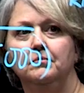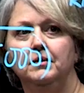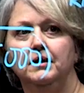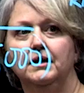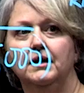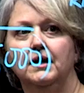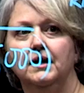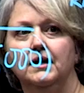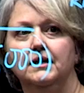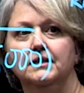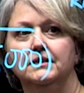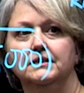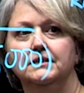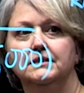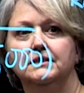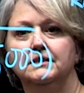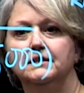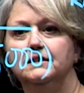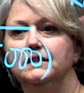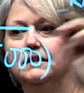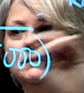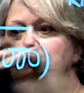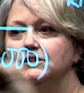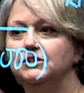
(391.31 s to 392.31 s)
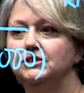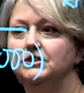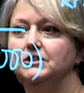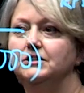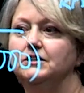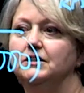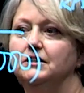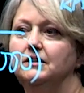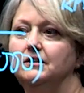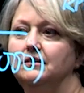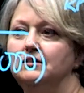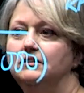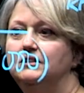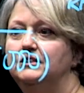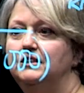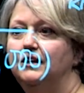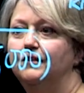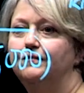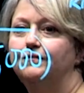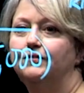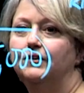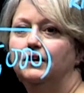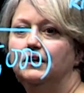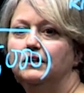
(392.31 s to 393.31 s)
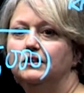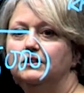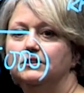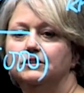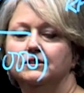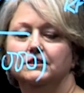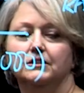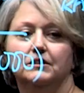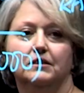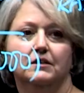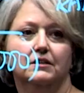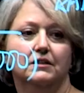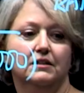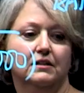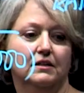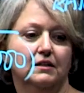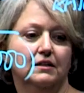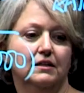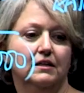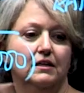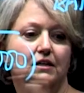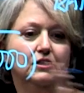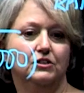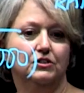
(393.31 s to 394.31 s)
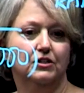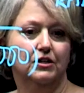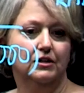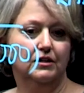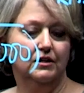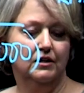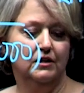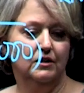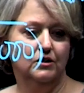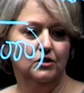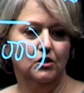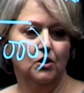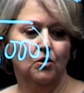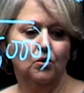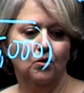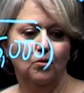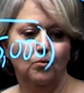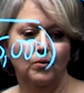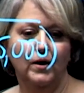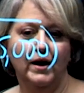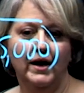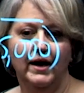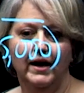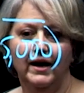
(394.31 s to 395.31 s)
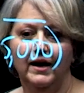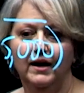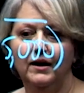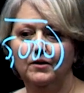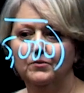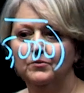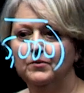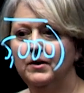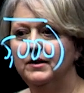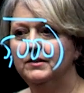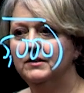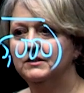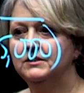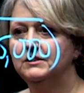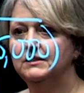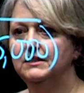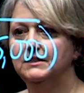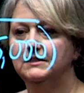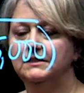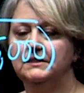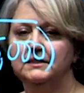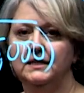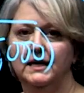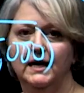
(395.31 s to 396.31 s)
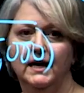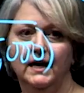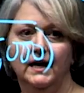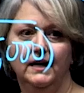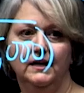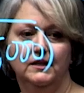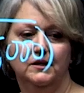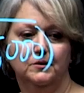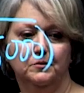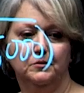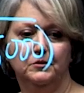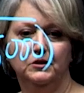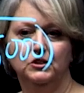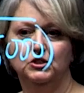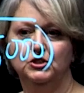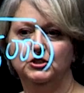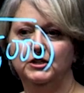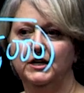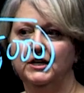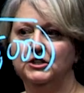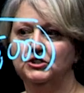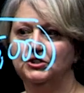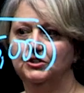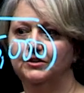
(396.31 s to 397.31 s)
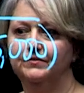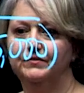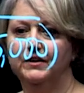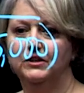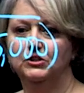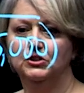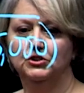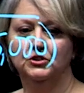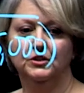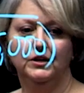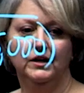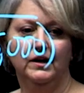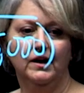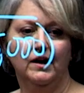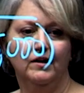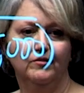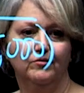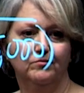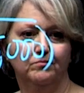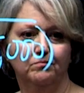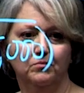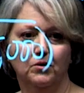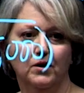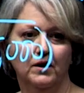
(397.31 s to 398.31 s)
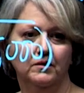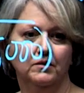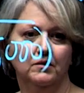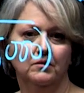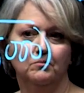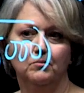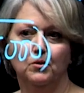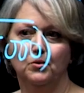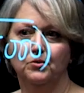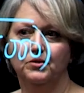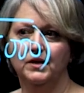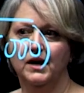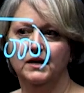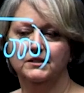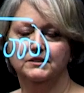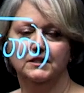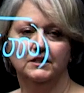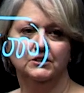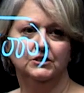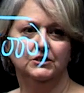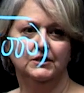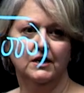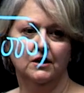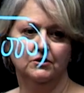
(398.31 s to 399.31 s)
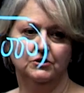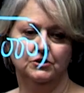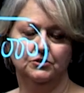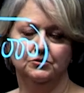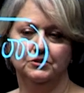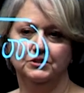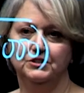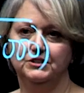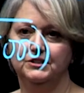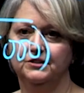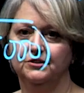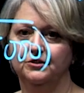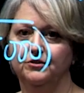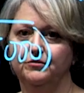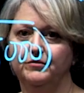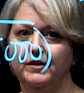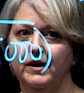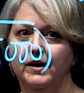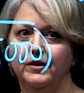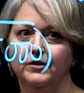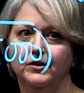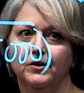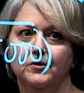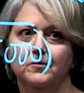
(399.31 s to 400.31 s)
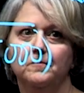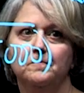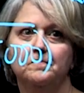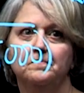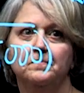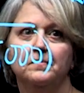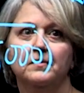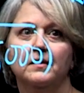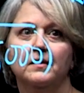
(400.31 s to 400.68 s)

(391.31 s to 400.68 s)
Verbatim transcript: because this difference is going to go away when the CCA and the depreciation eventually have brought both assets down to a zero value.